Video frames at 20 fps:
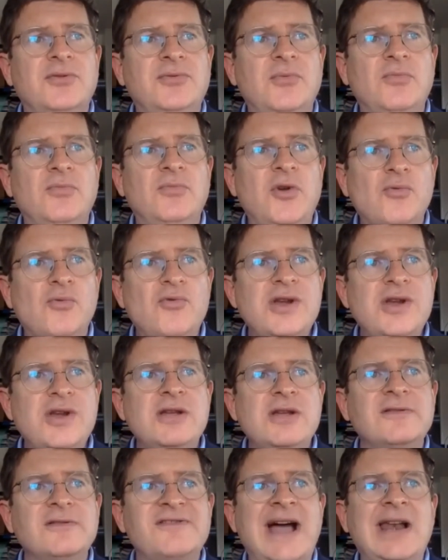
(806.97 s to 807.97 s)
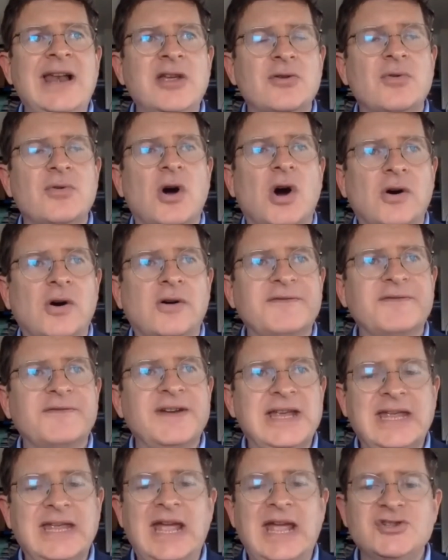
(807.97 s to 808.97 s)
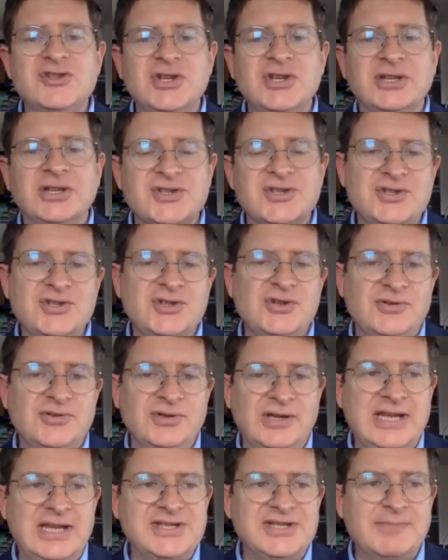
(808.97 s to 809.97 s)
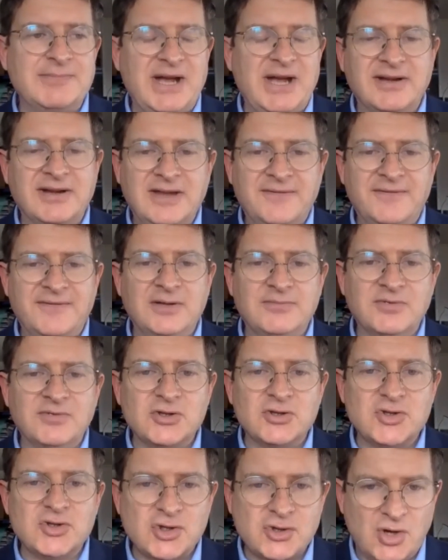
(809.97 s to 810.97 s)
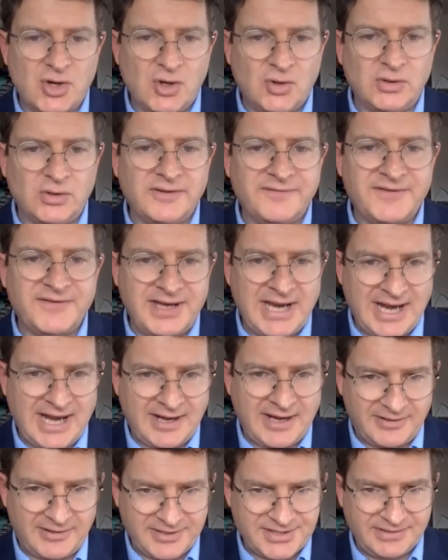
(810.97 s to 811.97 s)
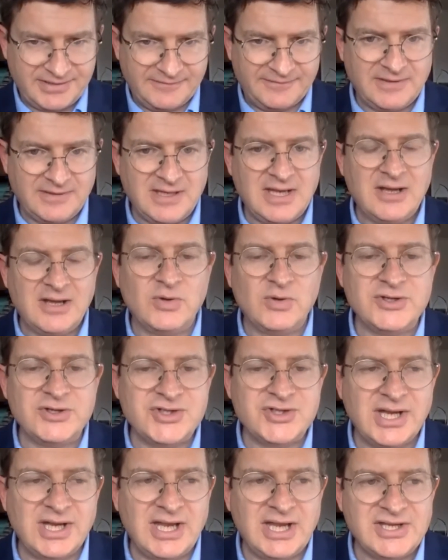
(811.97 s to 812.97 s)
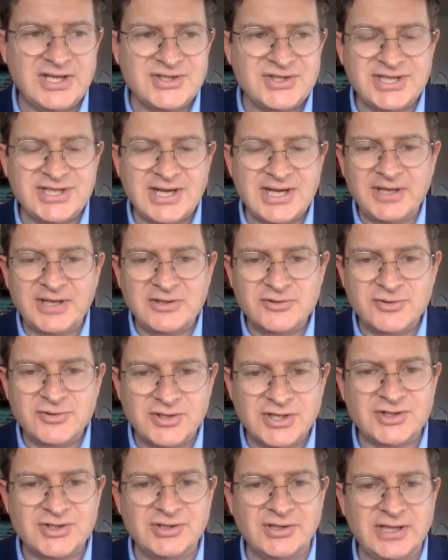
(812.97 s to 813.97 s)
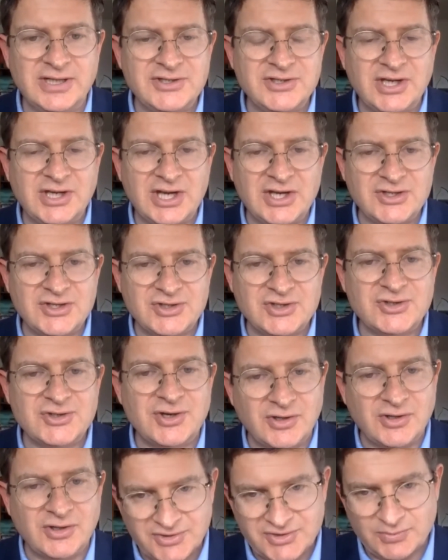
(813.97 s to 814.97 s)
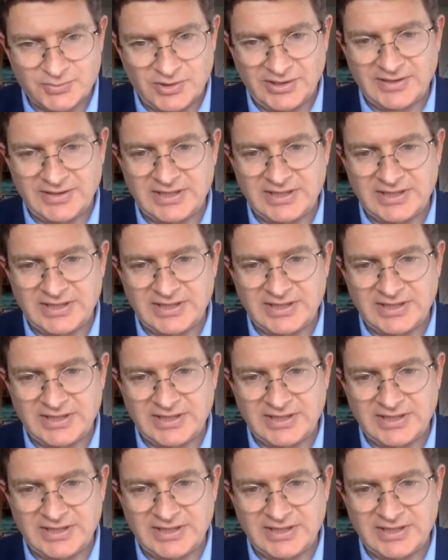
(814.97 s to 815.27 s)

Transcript: the real value of engaging the student is about giving them control of the narrative, which is something traditional education struggles with.